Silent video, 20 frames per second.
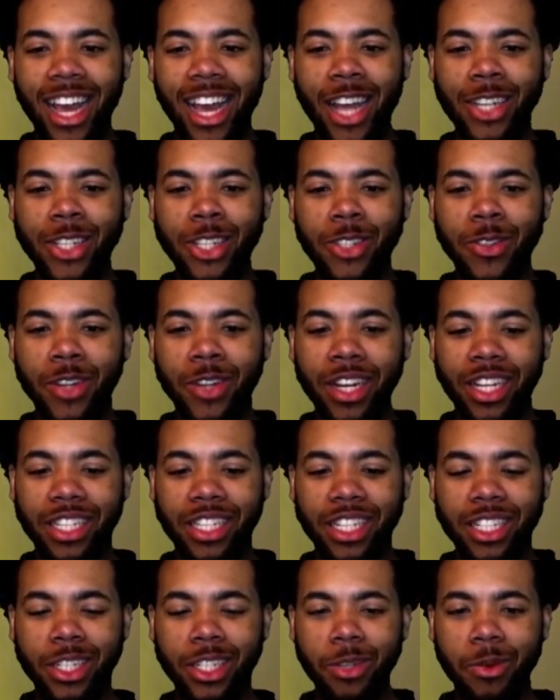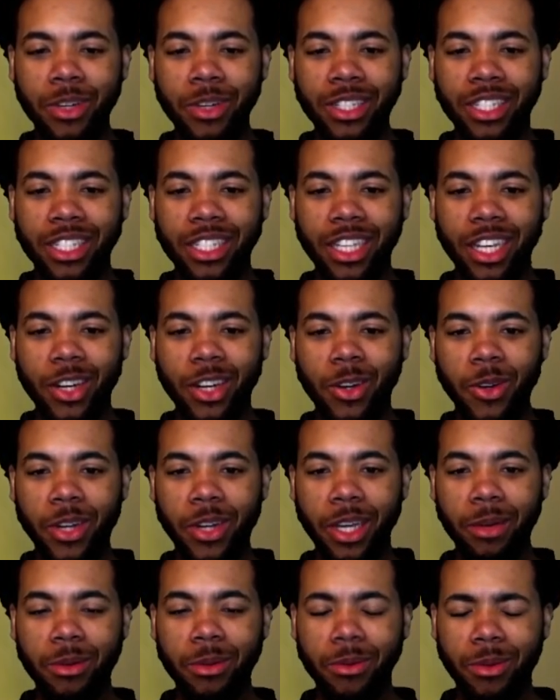I just realized that she wasn't taking no
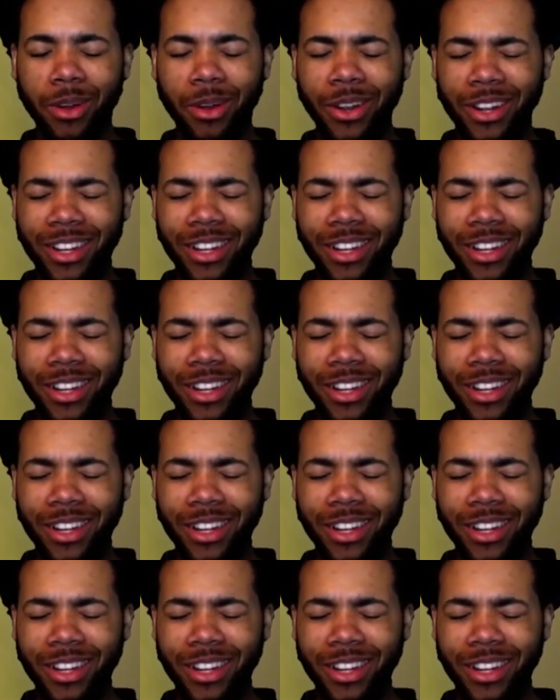damage, bro.